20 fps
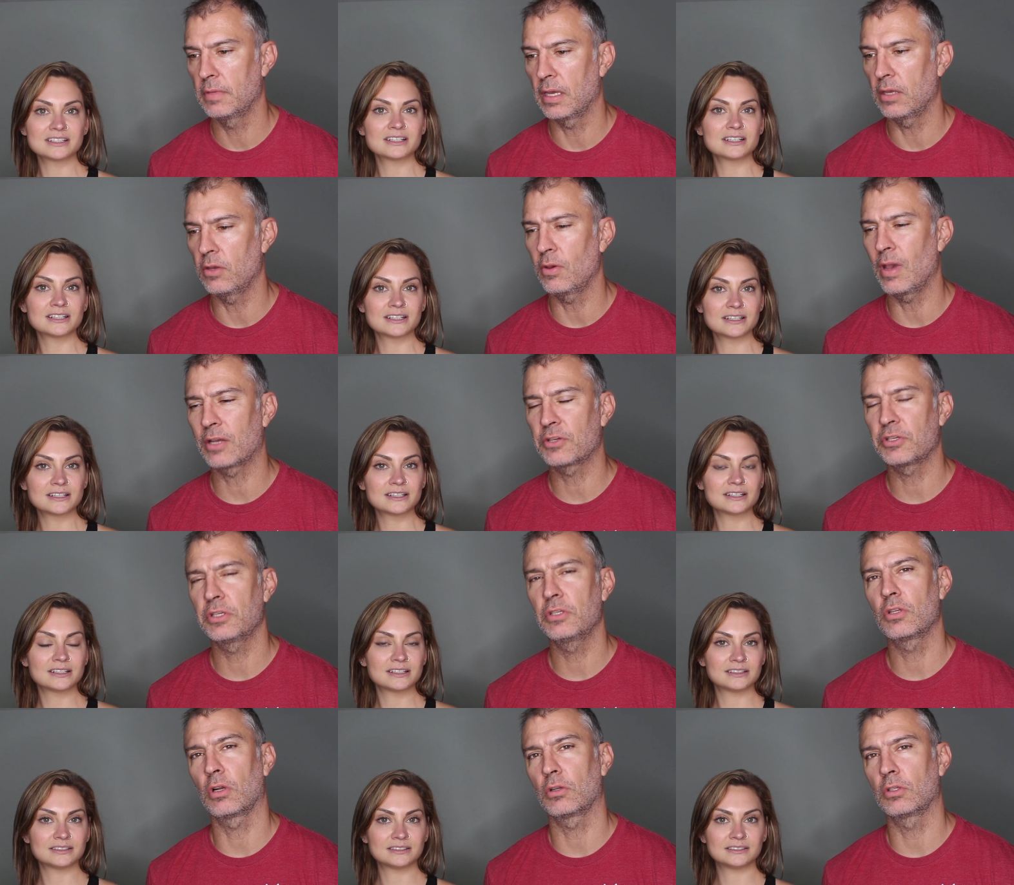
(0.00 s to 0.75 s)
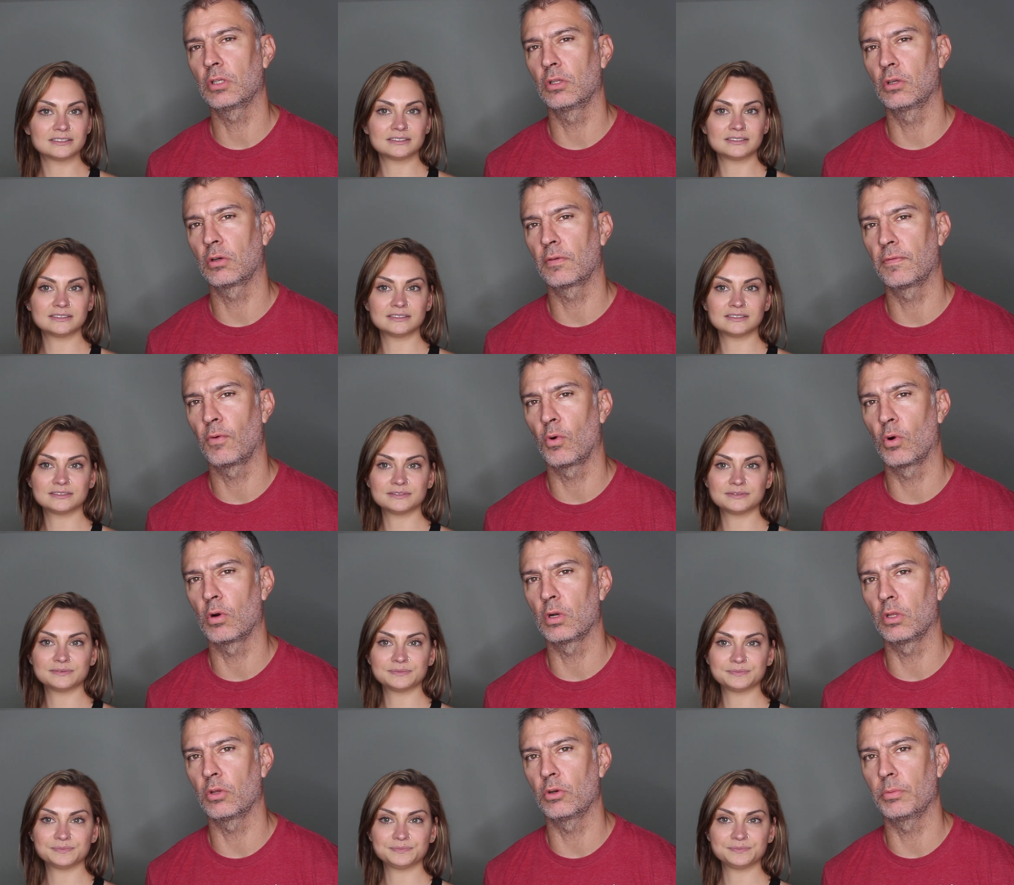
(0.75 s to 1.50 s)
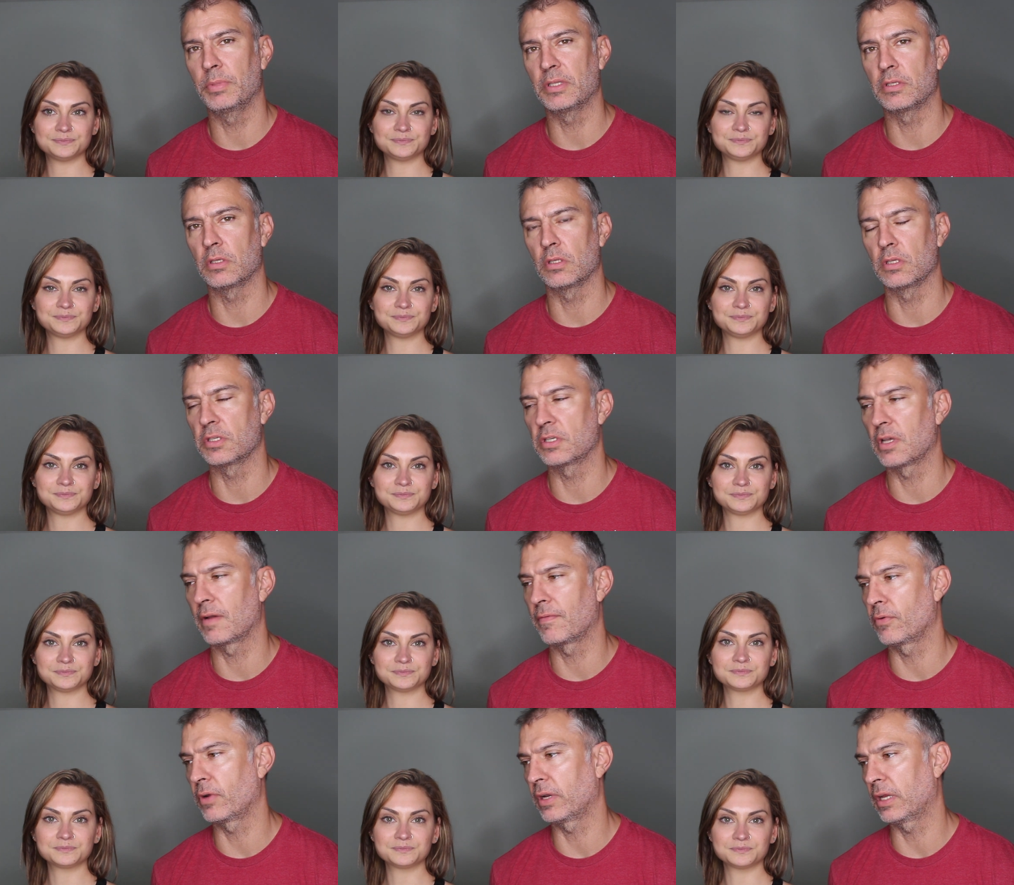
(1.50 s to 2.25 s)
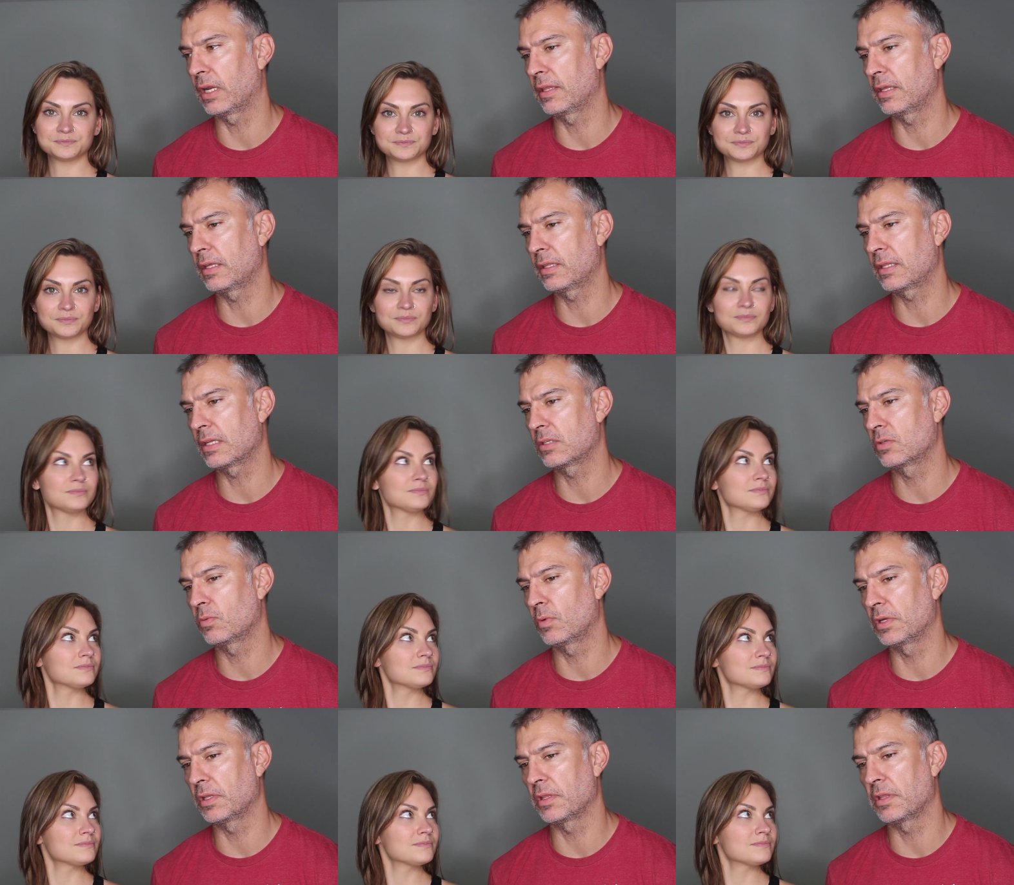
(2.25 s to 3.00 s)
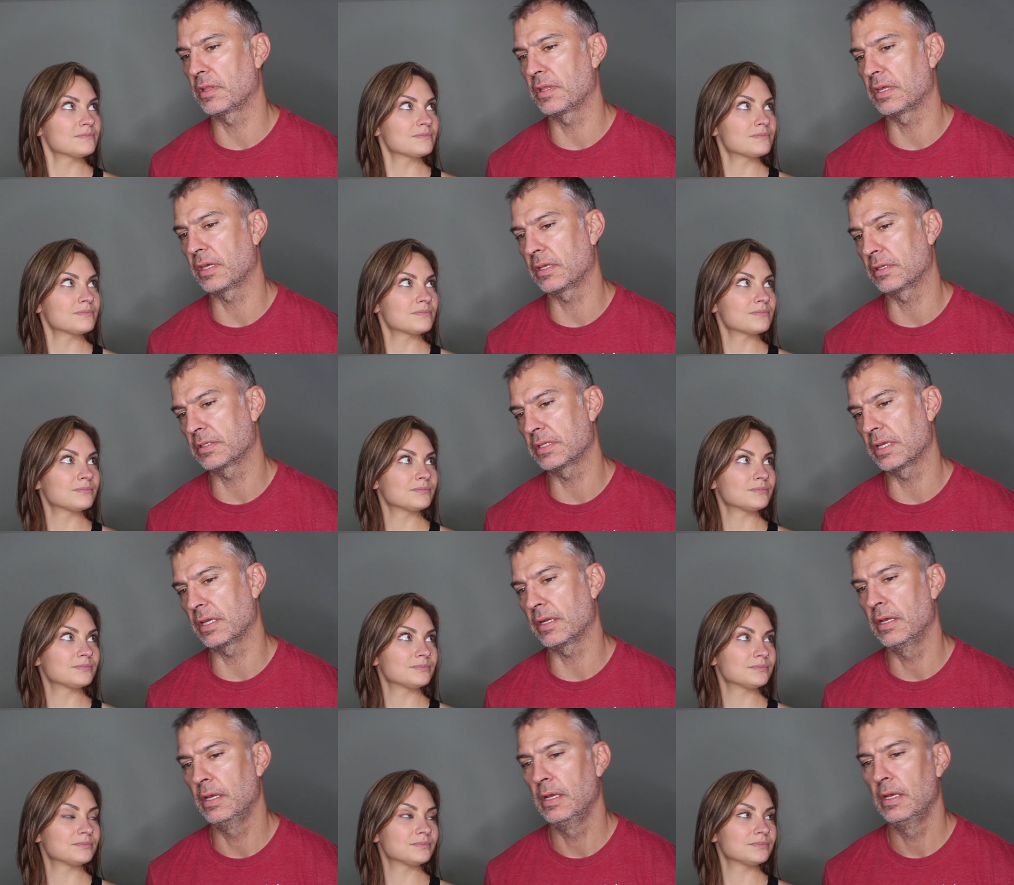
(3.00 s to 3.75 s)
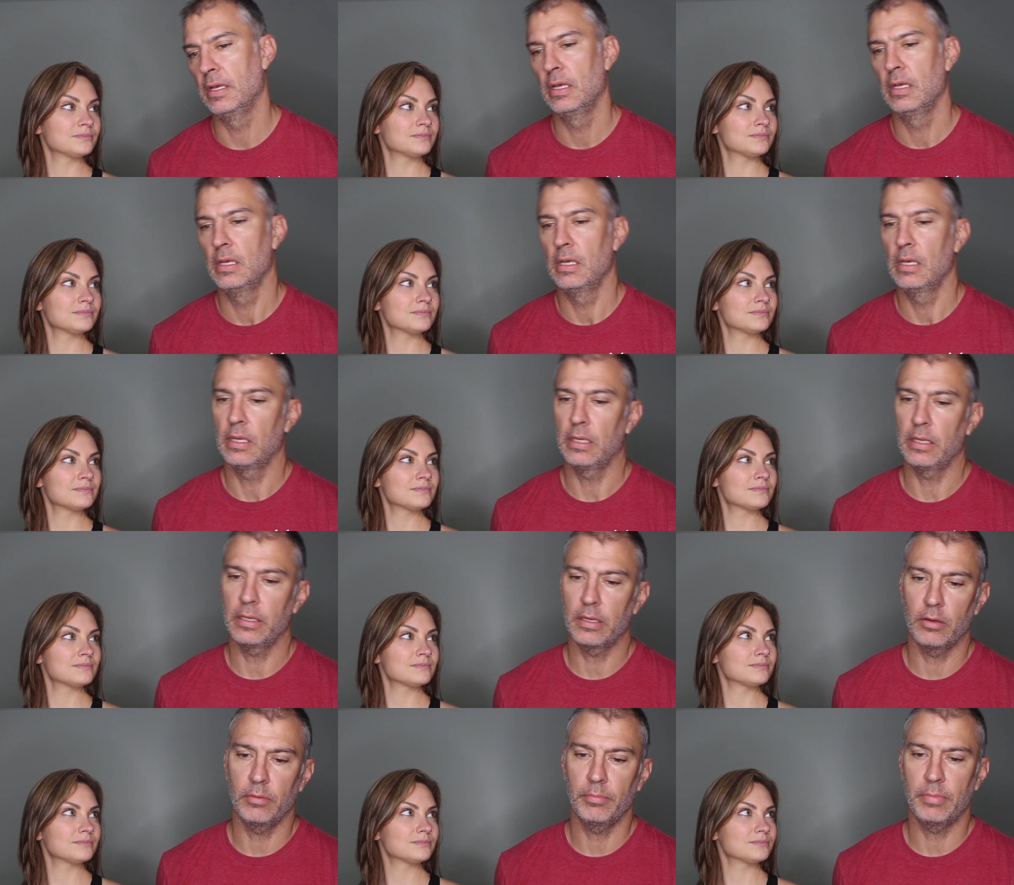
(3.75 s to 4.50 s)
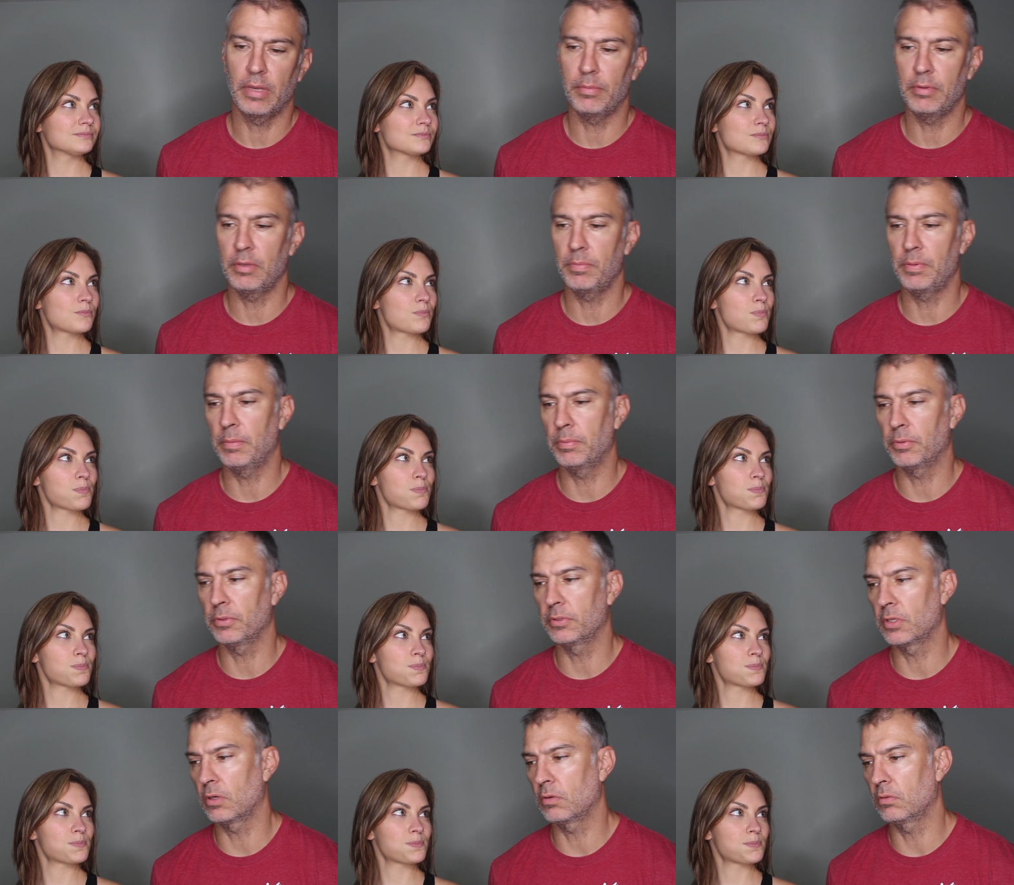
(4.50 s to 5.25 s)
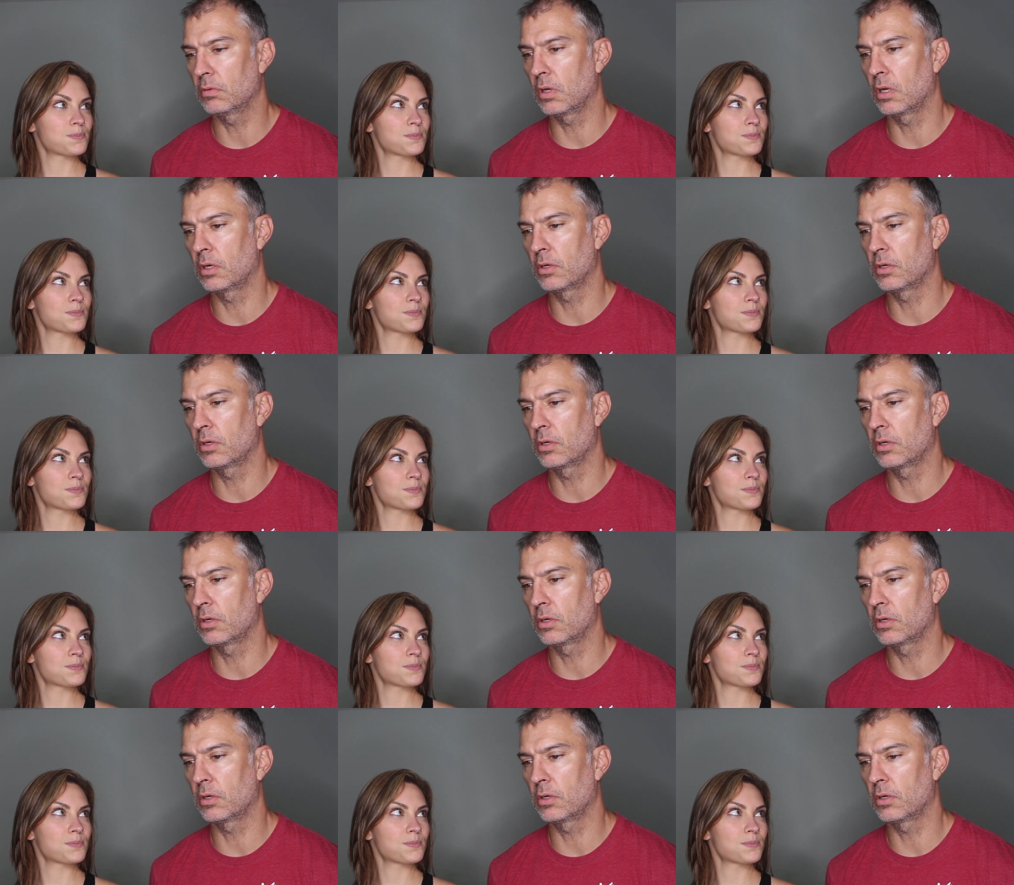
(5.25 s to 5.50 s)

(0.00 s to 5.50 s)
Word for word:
Speaker 1: Yeah, yeah. You actually start to look forward a little bit to the suffering, and I think that's one of the things that, you know, maybe people don't